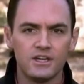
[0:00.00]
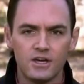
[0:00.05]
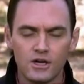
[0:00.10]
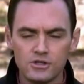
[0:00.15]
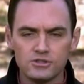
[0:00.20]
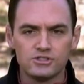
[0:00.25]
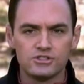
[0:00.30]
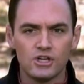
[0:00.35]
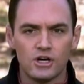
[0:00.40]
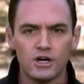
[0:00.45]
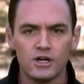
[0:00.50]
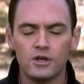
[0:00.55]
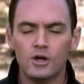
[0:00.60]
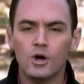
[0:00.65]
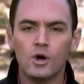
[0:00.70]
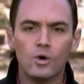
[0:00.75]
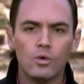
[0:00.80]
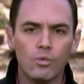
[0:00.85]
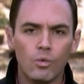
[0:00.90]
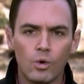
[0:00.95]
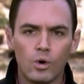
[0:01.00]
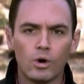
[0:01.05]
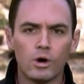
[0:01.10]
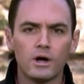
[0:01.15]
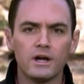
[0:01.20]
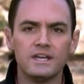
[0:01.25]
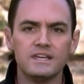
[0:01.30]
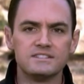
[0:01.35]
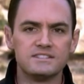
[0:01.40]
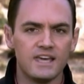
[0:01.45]
goes, Sean, war
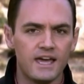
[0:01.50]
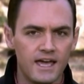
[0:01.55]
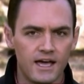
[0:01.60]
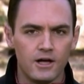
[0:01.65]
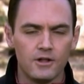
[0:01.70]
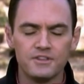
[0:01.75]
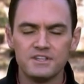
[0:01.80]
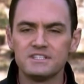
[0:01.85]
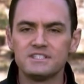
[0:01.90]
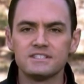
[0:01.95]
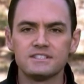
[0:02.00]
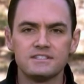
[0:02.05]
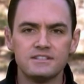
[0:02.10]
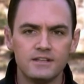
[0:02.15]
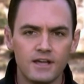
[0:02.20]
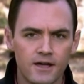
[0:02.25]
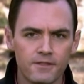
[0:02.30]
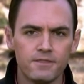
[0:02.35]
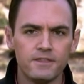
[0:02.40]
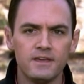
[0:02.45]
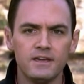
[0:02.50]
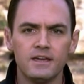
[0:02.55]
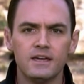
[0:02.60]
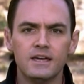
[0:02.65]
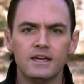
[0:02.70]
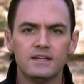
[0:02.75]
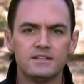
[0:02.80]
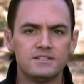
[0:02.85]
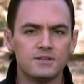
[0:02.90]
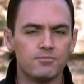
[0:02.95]
is hell. This is nothing
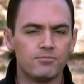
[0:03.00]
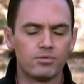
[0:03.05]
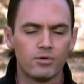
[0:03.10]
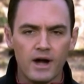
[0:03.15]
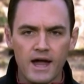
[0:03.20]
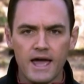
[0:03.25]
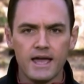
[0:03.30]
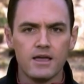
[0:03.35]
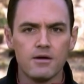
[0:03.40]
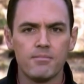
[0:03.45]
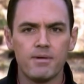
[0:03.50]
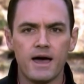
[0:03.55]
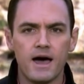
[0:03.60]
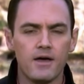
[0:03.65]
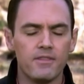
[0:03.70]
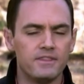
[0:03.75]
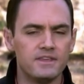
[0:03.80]
to brag about.